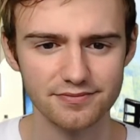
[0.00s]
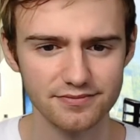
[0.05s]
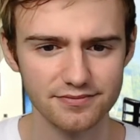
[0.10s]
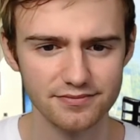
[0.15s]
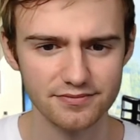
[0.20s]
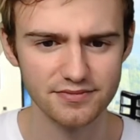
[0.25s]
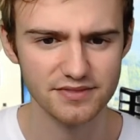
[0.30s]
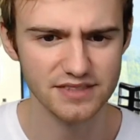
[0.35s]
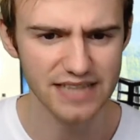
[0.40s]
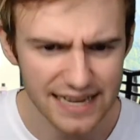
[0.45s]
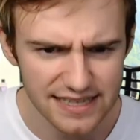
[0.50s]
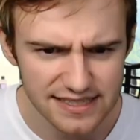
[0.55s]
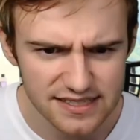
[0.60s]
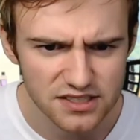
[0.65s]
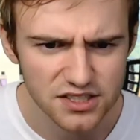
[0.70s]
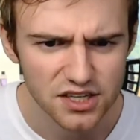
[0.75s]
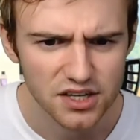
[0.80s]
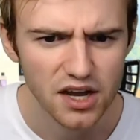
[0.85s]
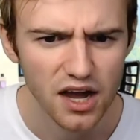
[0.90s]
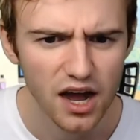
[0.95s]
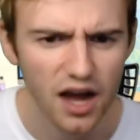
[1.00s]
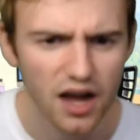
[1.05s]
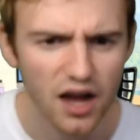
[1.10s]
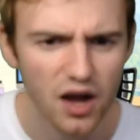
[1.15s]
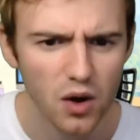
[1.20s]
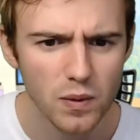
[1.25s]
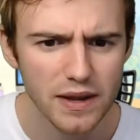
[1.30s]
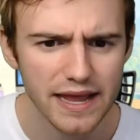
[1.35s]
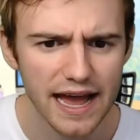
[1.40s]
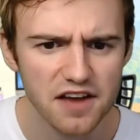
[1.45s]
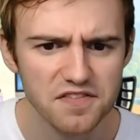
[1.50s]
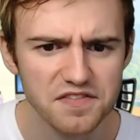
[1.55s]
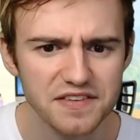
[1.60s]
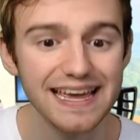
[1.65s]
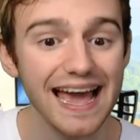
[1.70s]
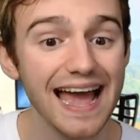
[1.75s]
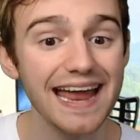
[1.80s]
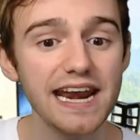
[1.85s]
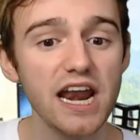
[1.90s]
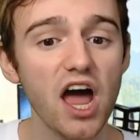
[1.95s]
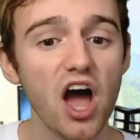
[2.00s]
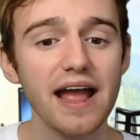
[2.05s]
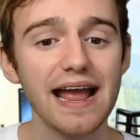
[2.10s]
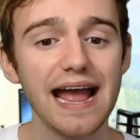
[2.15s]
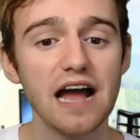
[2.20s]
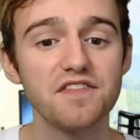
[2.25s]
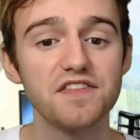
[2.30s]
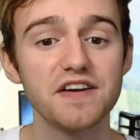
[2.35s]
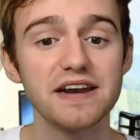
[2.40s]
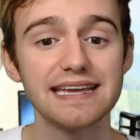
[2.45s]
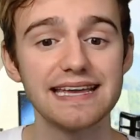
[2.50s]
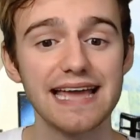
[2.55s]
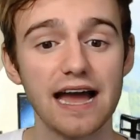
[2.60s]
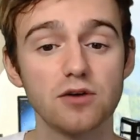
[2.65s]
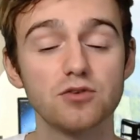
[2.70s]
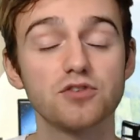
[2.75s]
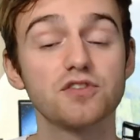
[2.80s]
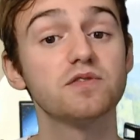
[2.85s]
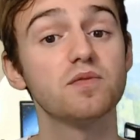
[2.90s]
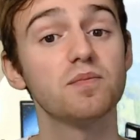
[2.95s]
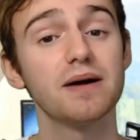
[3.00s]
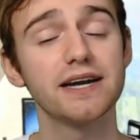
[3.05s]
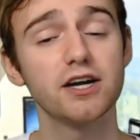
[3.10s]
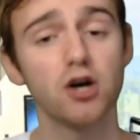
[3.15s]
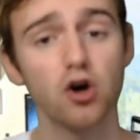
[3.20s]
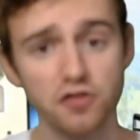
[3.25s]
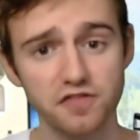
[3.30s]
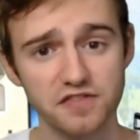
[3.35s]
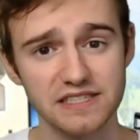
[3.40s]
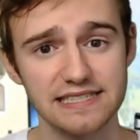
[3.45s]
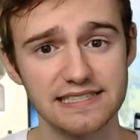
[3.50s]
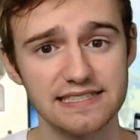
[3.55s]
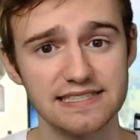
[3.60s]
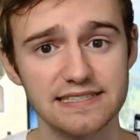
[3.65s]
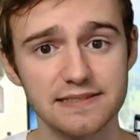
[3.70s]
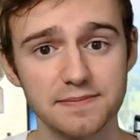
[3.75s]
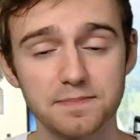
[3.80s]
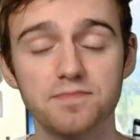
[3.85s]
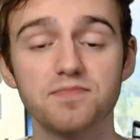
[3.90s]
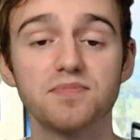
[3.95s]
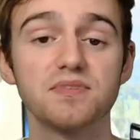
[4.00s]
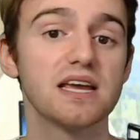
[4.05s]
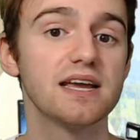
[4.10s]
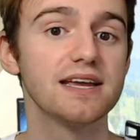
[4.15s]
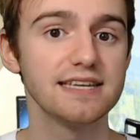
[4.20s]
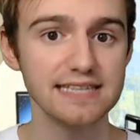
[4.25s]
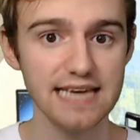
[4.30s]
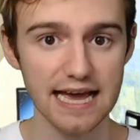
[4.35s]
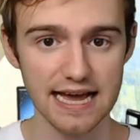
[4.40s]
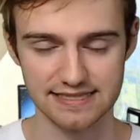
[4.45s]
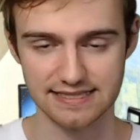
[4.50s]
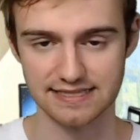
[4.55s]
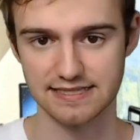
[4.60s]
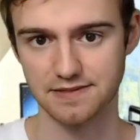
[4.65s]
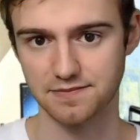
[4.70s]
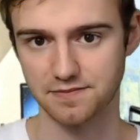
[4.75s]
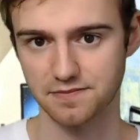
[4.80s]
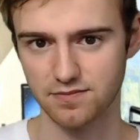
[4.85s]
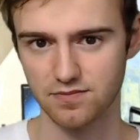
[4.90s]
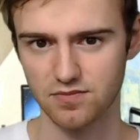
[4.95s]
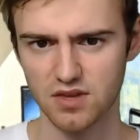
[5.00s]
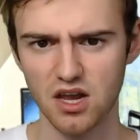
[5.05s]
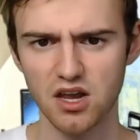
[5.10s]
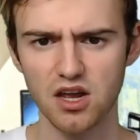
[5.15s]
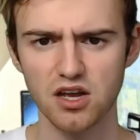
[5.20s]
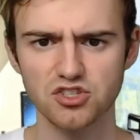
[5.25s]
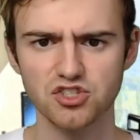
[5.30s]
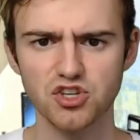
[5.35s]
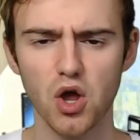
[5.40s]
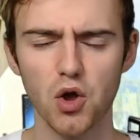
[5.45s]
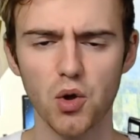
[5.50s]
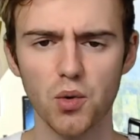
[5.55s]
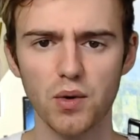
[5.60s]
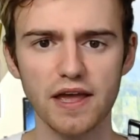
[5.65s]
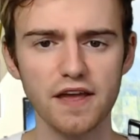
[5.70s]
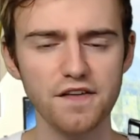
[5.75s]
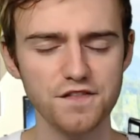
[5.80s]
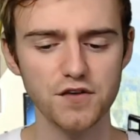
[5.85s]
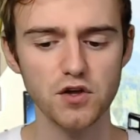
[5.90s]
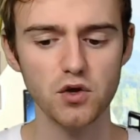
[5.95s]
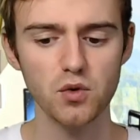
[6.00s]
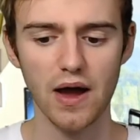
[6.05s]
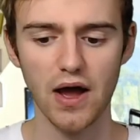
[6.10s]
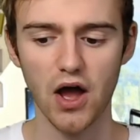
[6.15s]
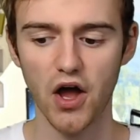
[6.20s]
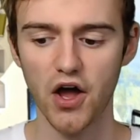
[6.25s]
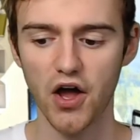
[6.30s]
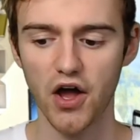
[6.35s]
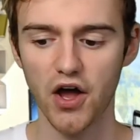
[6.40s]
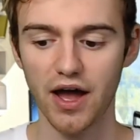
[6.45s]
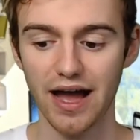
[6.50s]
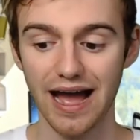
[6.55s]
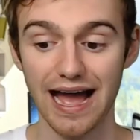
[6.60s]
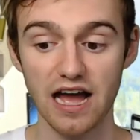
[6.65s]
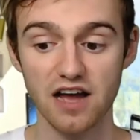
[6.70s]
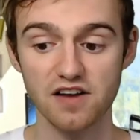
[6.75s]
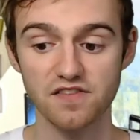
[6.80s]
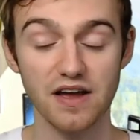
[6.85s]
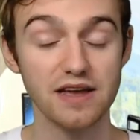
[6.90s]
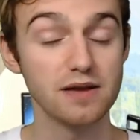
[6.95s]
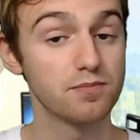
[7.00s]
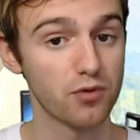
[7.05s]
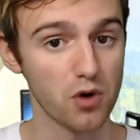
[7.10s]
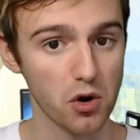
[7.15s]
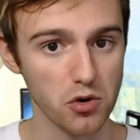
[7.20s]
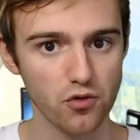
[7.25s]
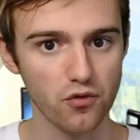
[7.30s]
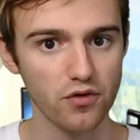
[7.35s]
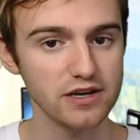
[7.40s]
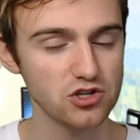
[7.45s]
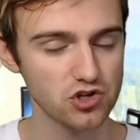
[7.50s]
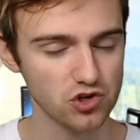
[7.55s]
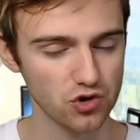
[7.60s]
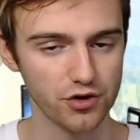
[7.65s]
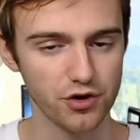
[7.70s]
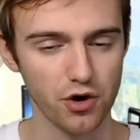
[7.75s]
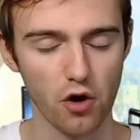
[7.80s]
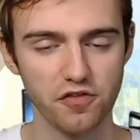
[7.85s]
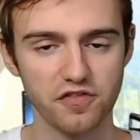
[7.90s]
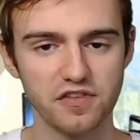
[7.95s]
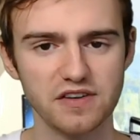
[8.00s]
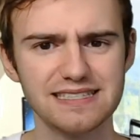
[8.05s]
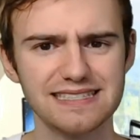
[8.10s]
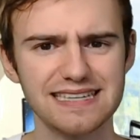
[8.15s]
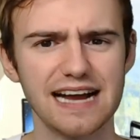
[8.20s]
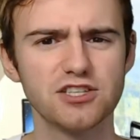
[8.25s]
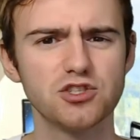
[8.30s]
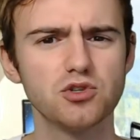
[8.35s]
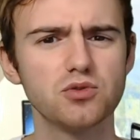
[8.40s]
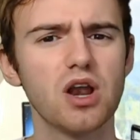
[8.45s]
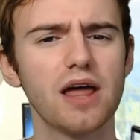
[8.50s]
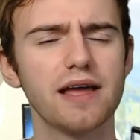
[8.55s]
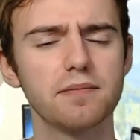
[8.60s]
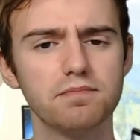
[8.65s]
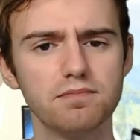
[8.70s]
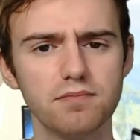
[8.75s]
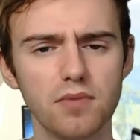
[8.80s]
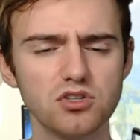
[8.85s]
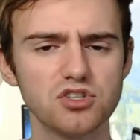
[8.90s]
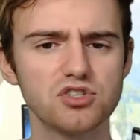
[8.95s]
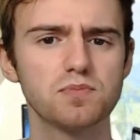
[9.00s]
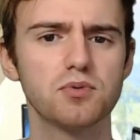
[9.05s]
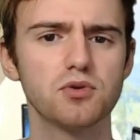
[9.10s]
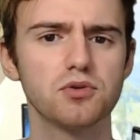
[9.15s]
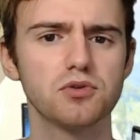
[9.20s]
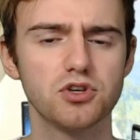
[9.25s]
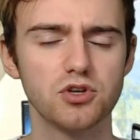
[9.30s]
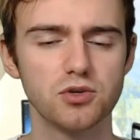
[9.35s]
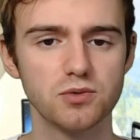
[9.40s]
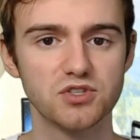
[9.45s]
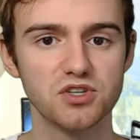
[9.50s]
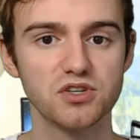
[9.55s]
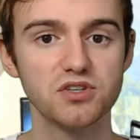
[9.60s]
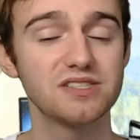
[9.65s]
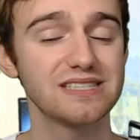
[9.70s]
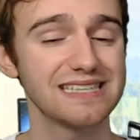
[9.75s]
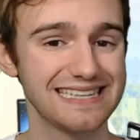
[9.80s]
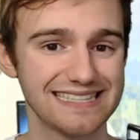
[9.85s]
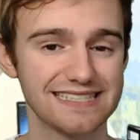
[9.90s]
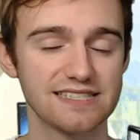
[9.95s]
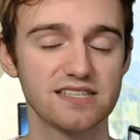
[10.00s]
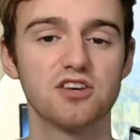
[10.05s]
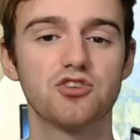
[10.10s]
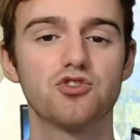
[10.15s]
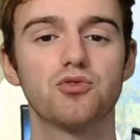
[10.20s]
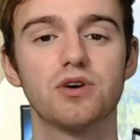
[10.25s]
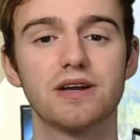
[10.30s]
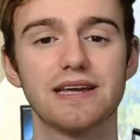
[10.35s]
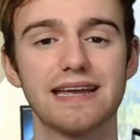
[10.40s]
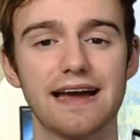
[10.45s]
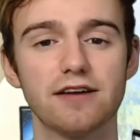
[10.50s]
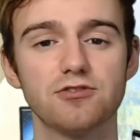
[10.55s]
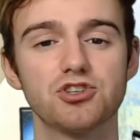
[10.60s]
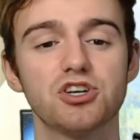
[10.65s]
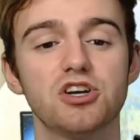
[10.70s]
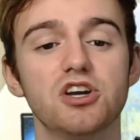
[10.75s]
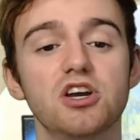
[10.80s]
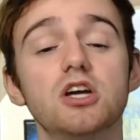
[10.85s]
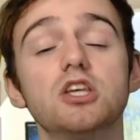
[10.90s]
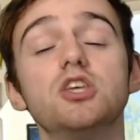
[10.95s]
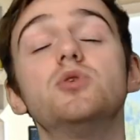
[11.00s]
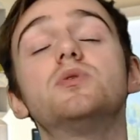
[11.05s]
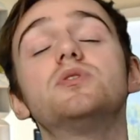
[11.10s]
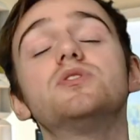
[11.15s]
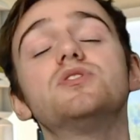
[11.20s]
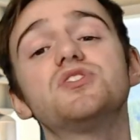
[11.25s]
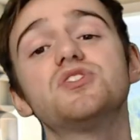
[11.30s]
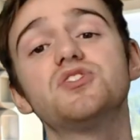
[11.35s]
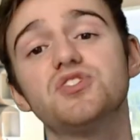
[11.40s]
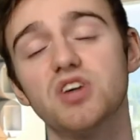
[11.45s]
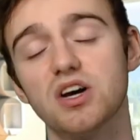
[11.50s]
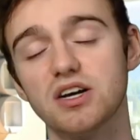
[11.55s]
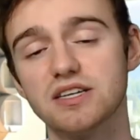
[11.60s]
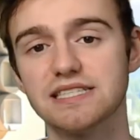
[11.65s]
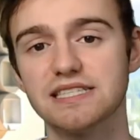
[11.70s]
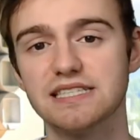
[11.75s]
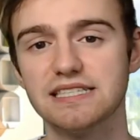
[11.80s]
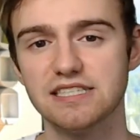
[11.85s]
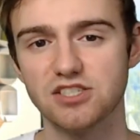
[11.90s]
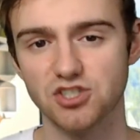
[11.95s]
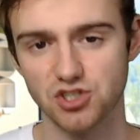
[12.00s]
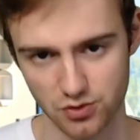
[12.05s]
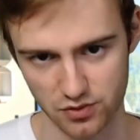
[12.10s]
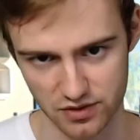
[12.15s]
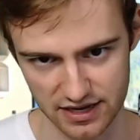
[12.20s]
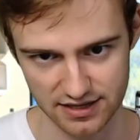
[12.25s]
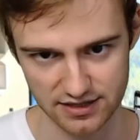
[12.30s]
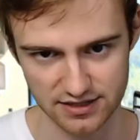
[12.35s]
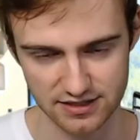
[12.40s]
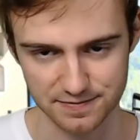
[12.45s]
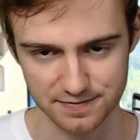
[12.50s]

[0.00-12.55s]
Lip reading: Next, we have, can I have an account for my office? Yes. So if you have a brokerage or an office and you'd like multiple users inside your account, you can certainly do that.